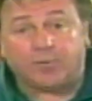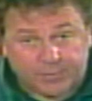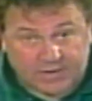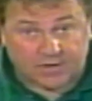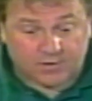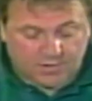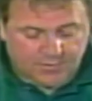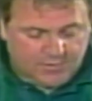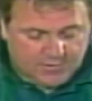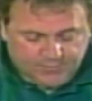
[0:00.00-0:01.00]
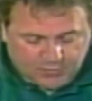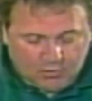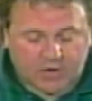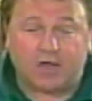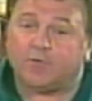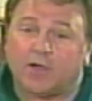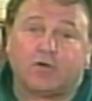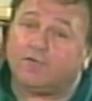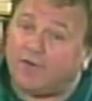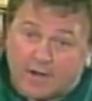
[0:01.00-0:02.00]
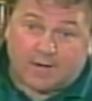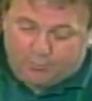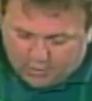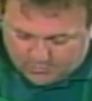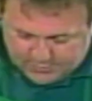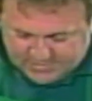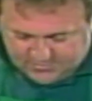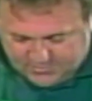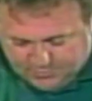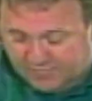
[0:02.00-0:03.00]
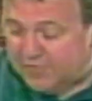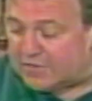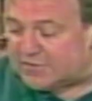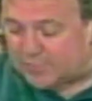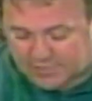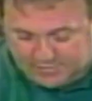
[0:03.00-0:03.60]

bean. Okay, I couldn't find any broad beans, but I found some little